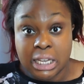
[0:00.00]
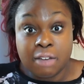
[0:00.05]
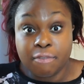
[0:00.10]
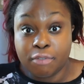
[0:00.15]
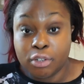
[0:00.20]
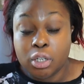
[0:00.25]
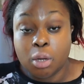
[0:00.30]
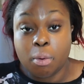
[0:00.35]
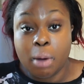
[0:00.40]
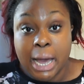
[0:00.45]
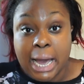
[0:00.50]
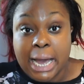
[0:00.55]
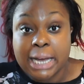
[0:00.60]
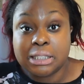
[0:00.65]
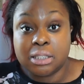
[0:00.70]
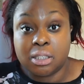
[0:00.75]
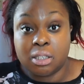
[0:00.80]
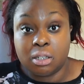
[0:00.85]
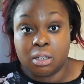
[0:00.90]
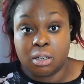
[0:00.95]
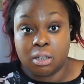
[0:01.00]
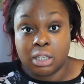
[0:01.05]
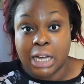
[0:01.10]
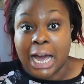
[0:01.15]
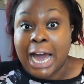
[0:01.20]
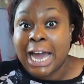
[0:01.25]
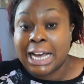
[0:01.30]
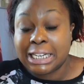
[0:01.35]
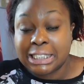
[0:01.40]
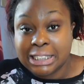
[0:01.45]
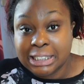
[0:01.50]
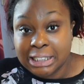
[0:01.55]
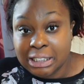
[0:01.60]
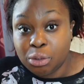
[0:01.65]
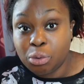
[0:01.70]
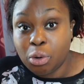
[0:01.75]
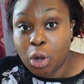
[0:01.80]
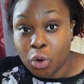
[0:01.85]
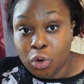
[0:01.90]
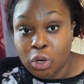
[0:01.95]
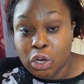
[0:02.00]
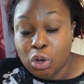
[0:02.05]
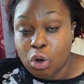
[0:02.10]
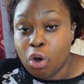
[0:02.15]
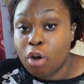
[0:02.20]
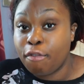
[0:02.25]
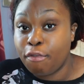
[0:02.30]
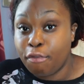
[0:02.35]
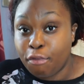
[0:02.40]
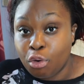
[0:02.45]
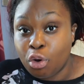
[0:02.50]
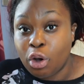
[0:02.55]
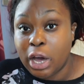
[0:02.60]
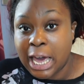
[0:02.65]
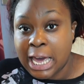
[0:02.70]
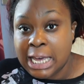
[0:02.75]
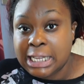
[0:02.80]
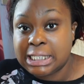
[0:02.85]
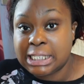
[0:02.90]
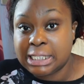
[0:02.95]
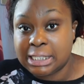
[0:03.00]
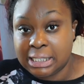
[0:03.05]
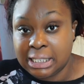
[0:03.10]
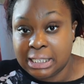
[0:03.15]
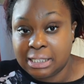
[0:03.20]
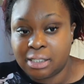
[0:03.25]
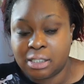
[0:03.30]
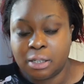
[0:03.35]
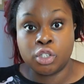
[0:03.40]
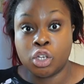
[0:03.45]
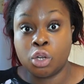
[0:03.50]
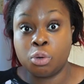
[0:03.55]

even though I had still only got 4 A to C's.